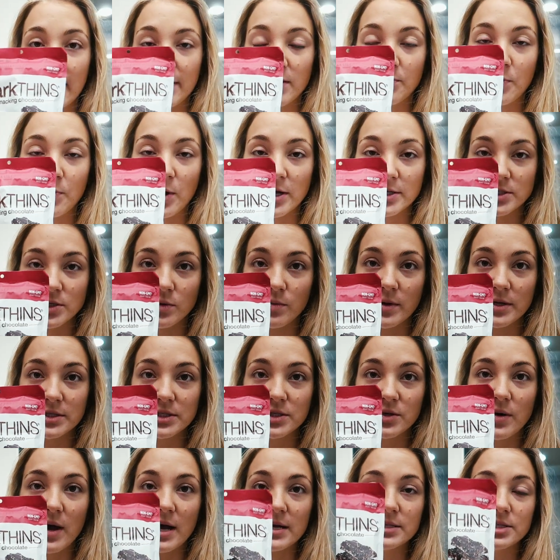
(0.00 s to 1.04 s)
and the pretzel
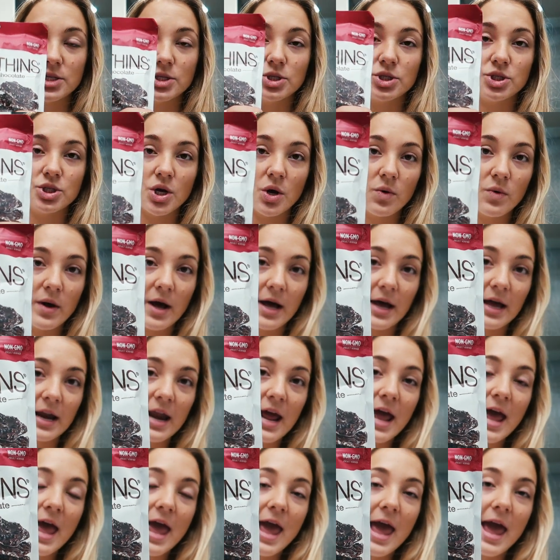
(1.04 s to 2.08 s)
ones, you guys, so
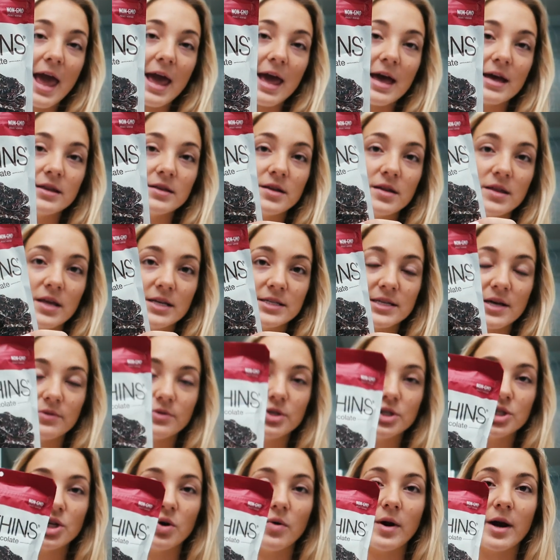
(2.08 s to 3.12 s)
good. And these I would
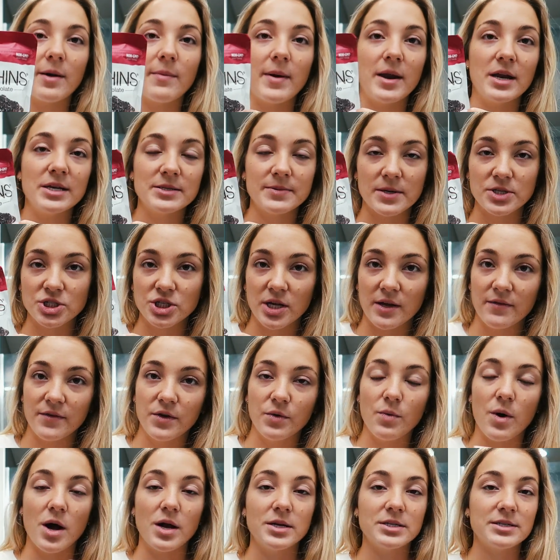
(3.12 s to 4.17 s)
just so recommend, especially if
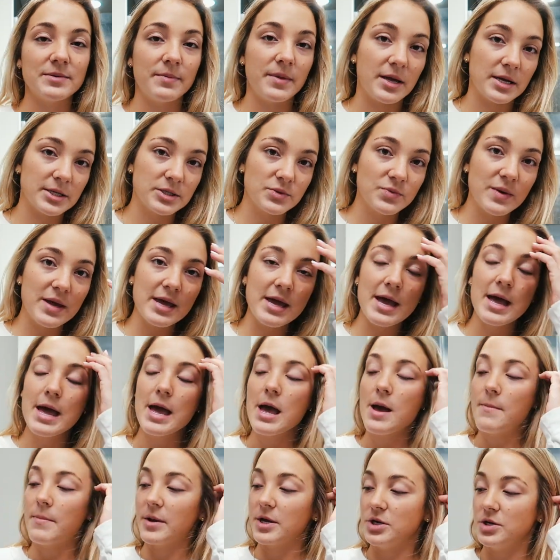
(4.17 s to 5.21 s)
you want something sweet
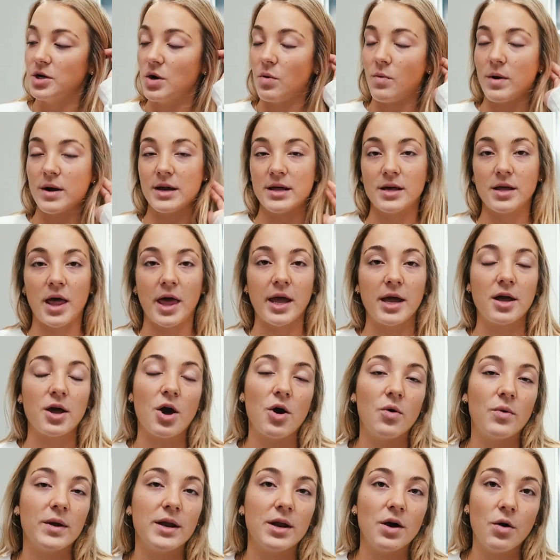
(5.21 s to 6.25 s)
but you don't want to like
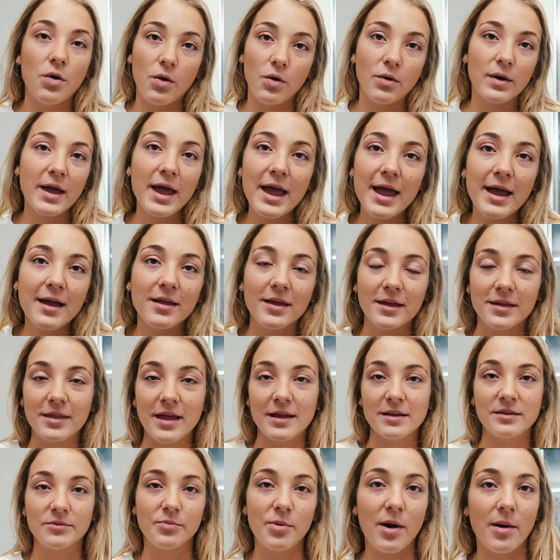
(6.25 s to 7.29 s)
go eat a whole cake, like
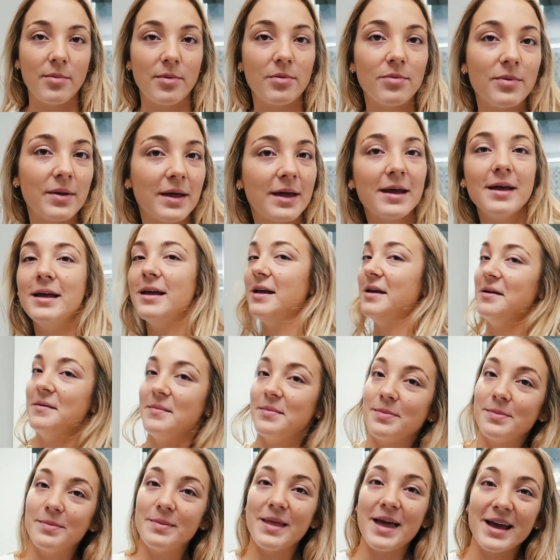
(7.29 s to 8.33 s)
that's probably
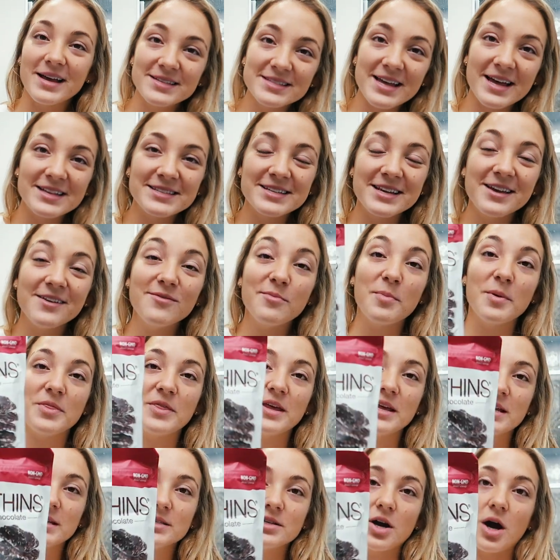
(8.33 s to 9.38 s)
excessive. But
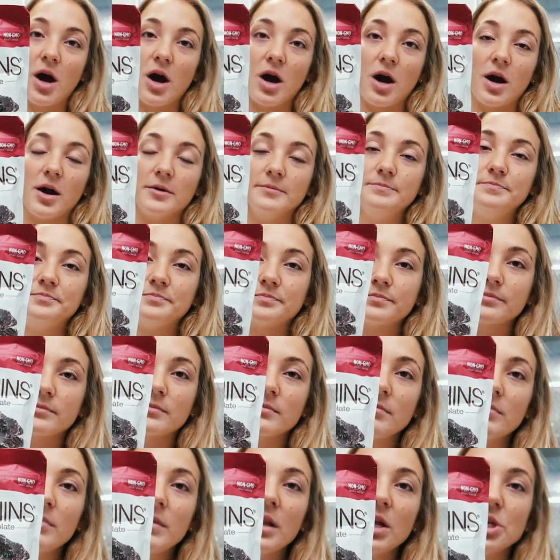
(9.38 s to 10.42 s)
these are
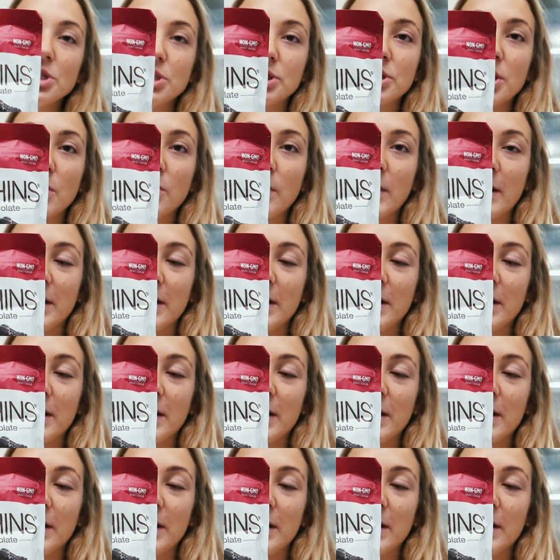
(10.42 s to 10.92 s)
so